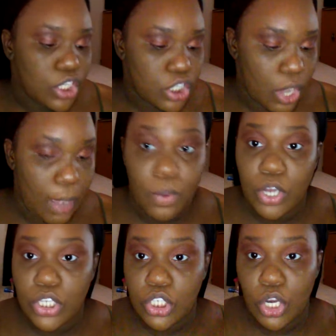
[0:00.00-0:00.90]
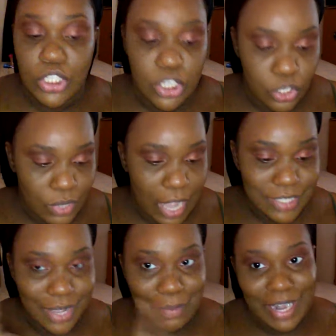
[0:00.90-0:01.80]
So I'm going to see you
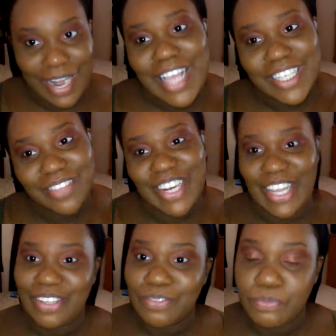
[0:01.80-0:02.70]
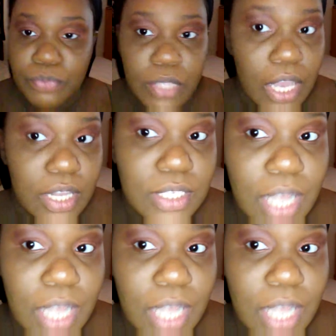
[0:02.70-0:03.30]
guys in my next video. And this